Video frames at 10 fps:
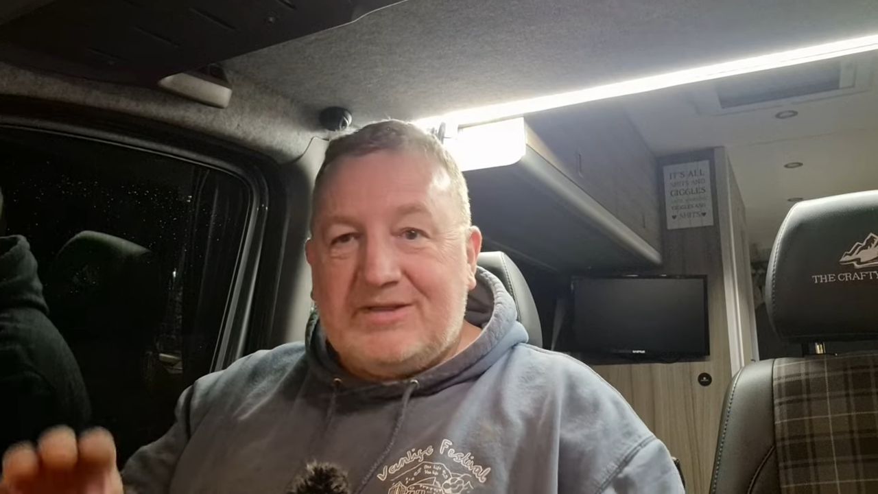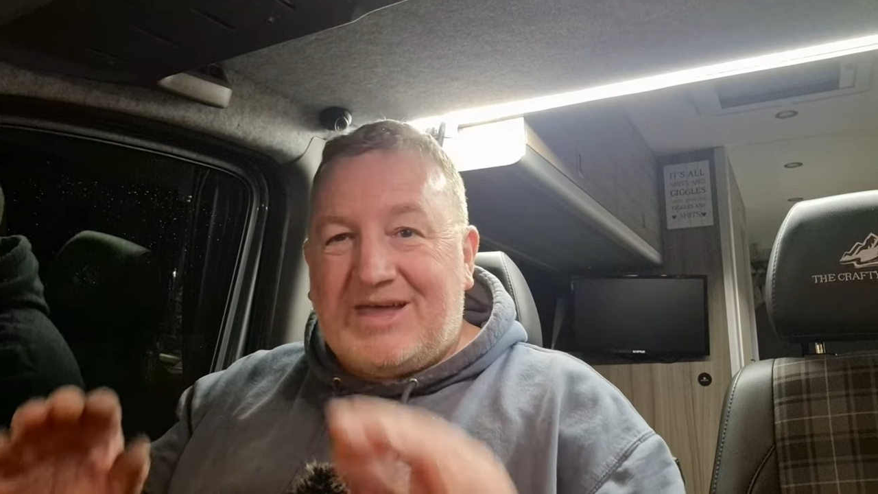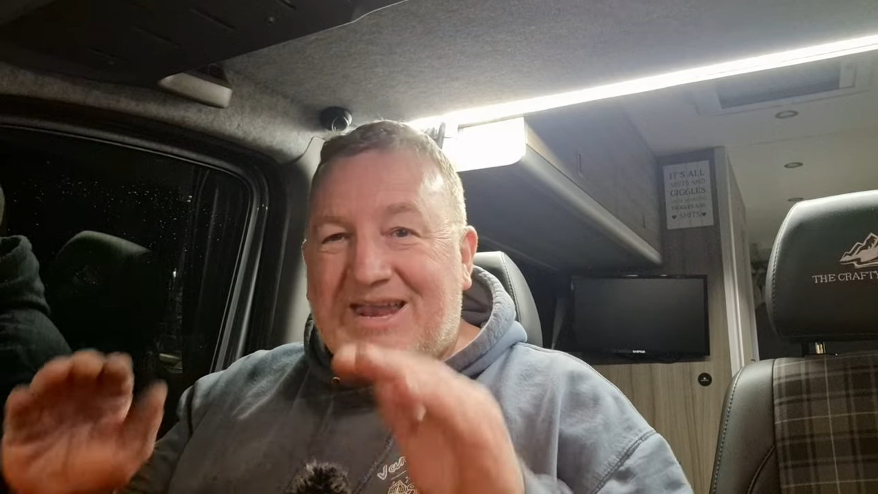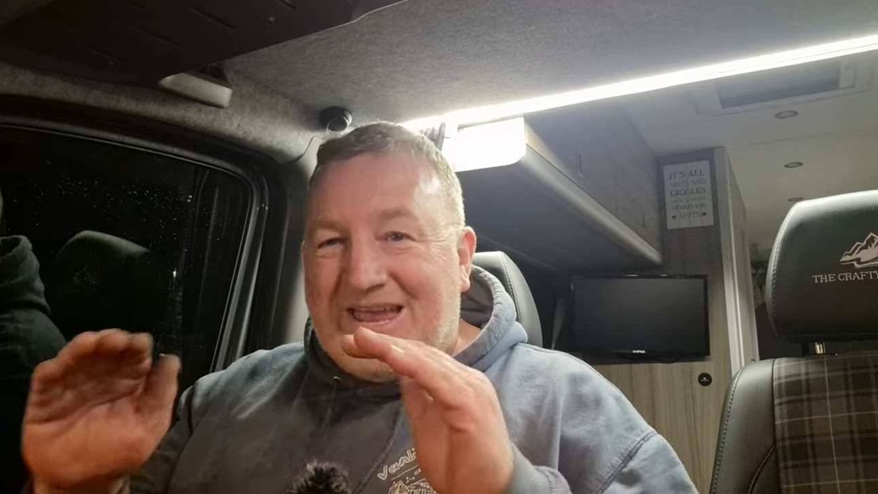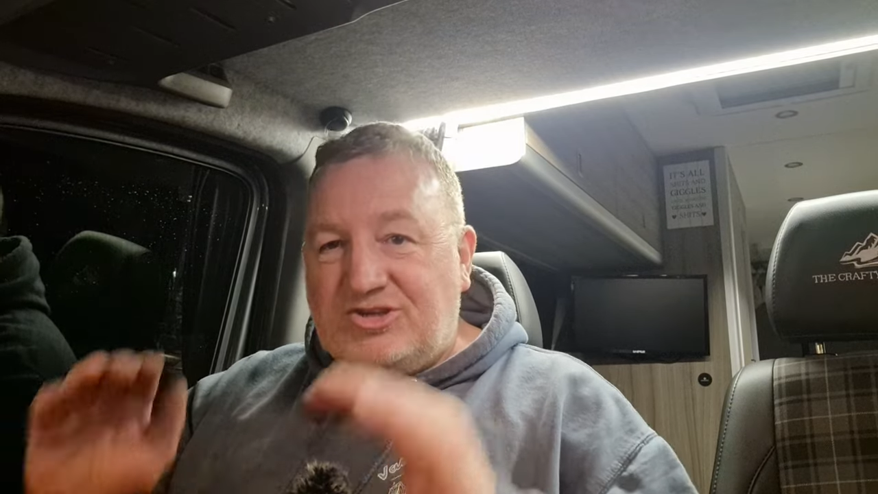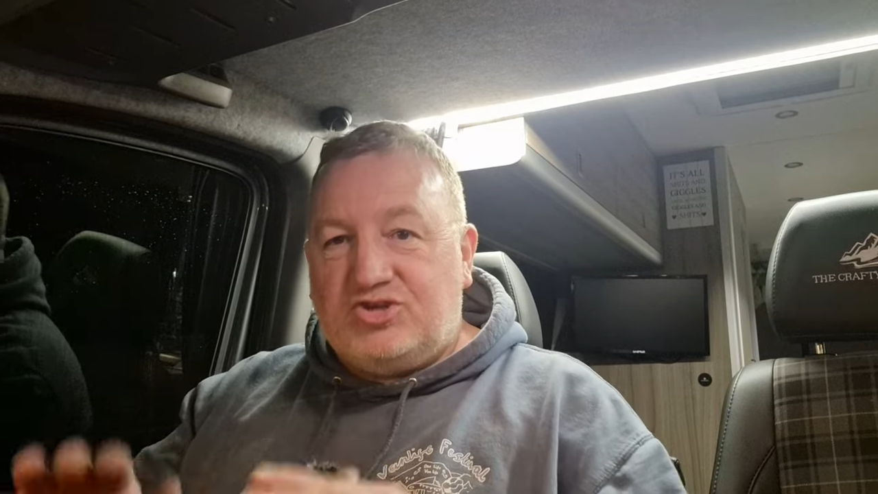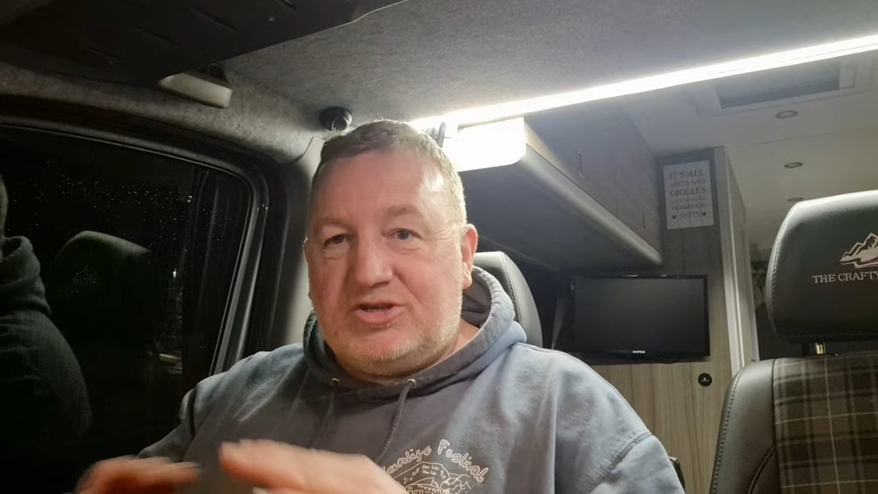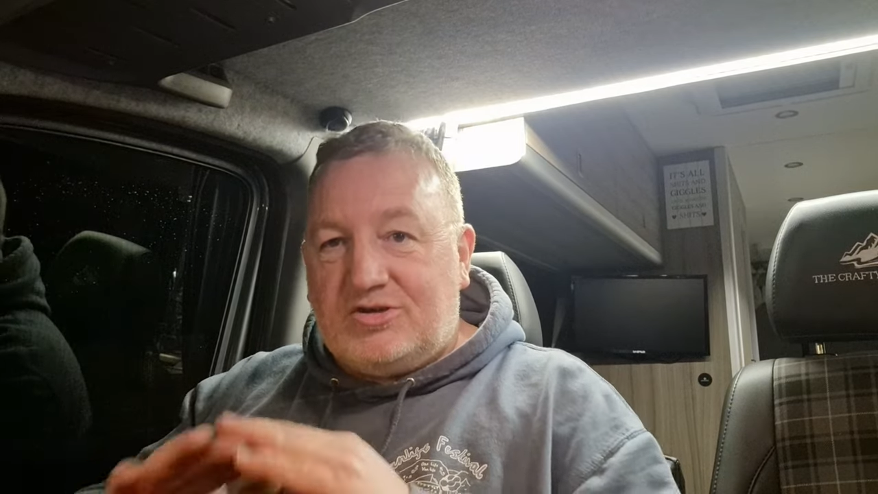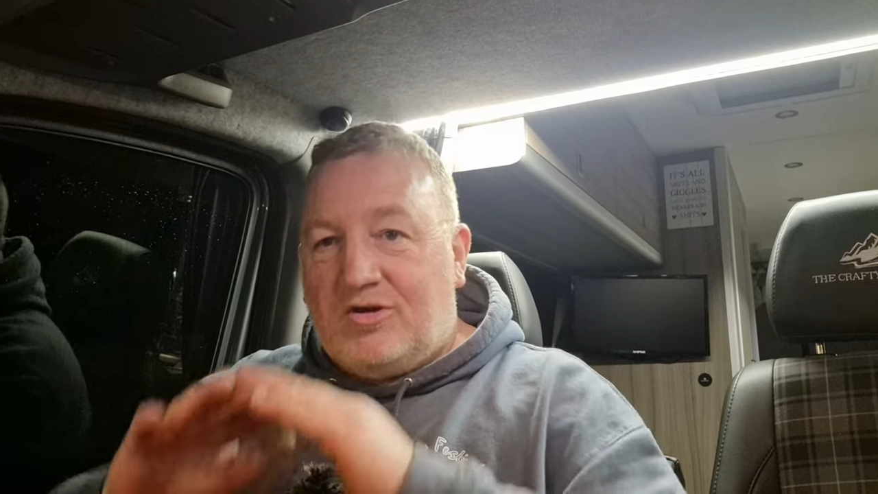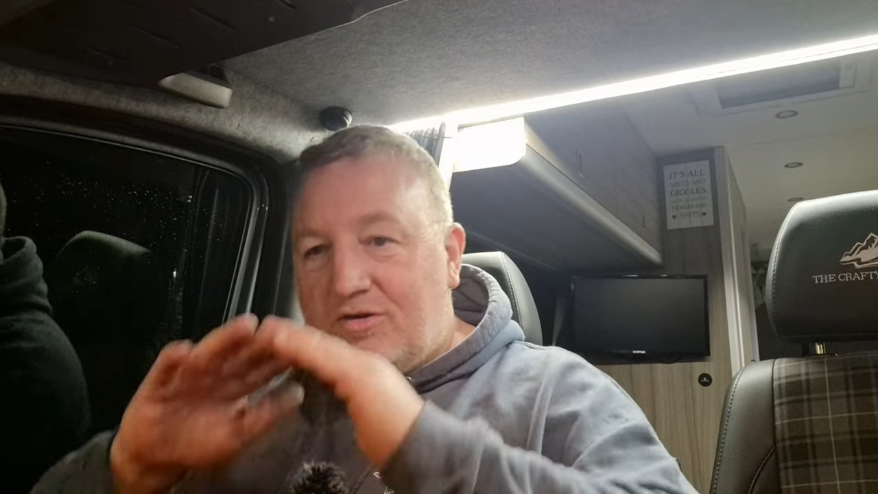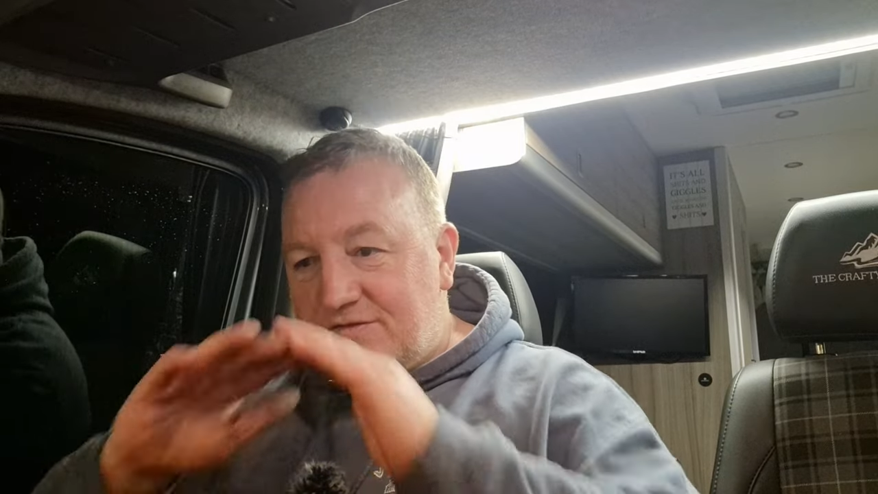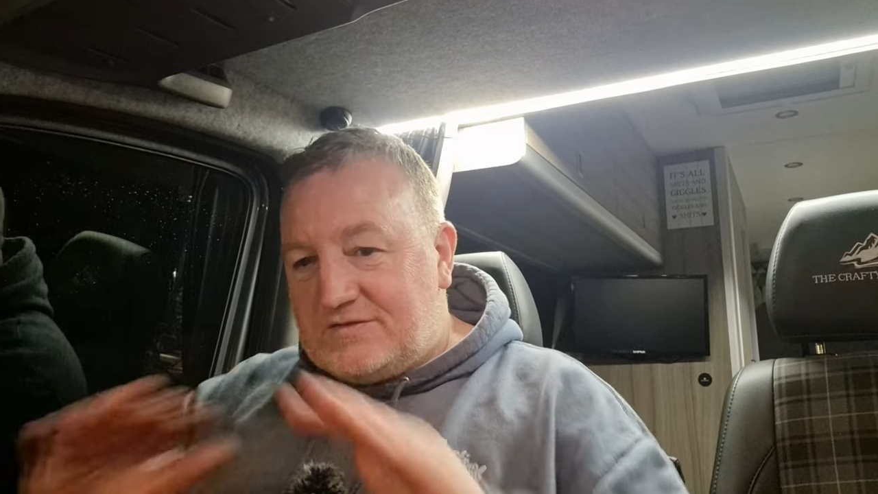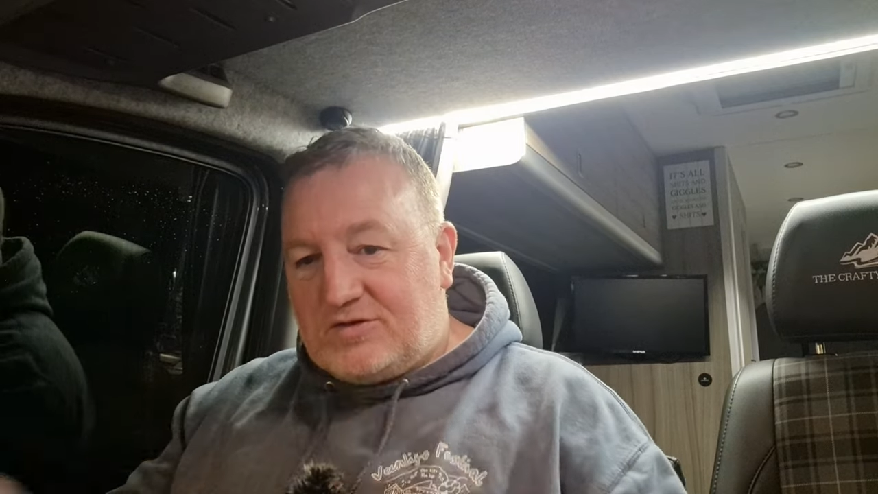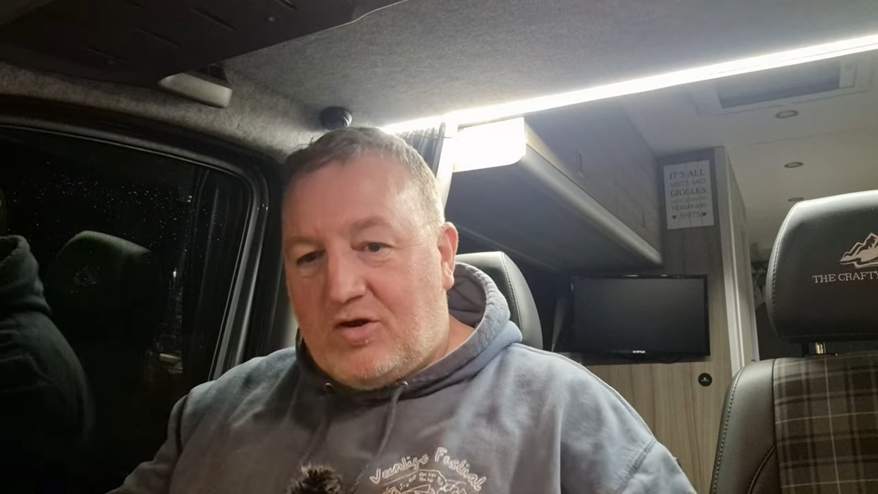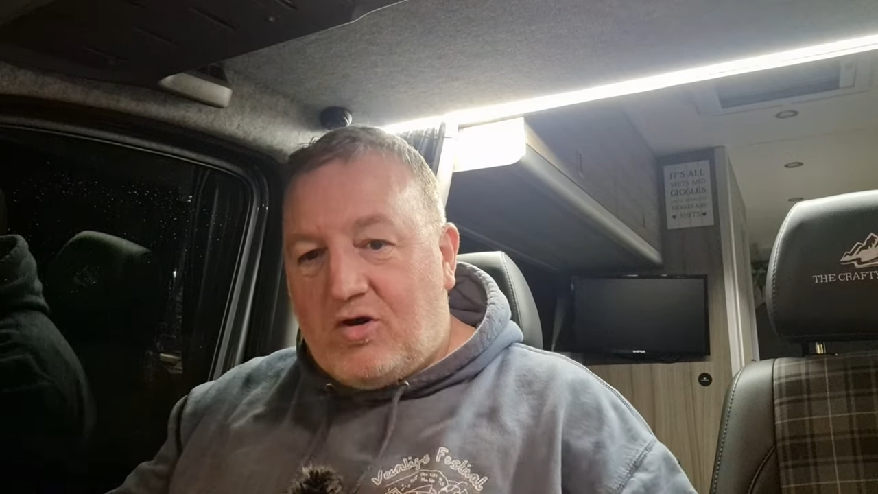That engine noise
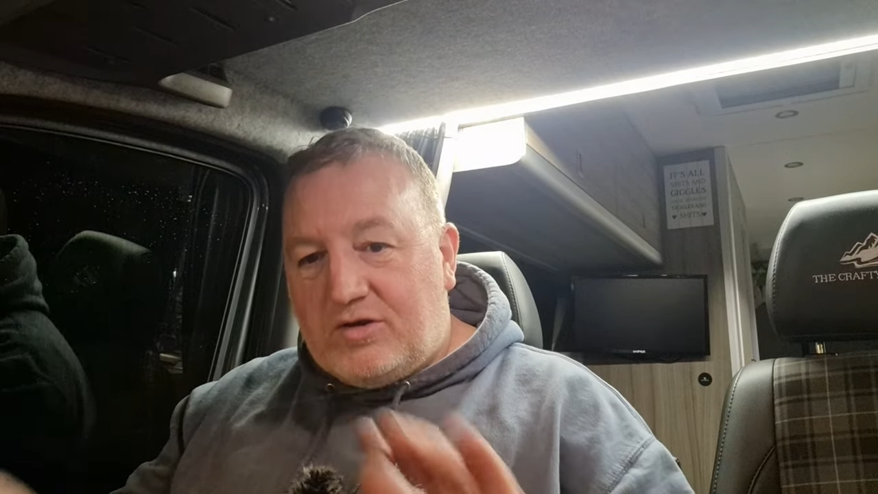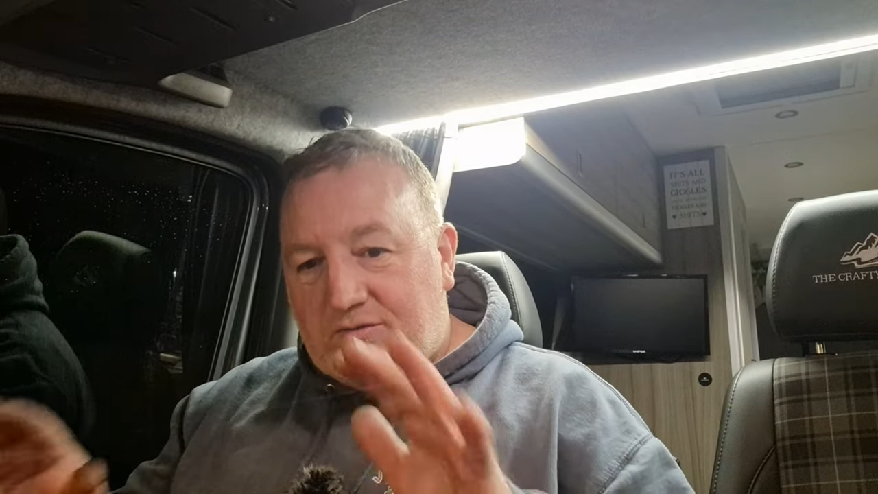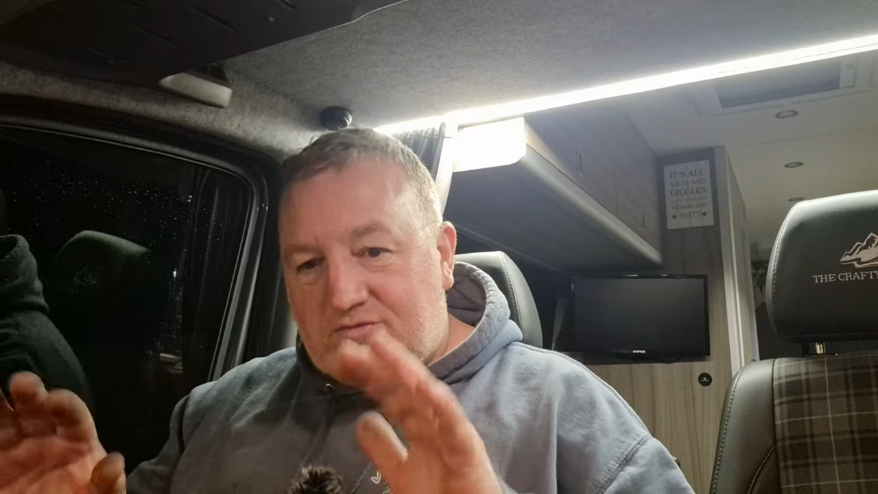has gone.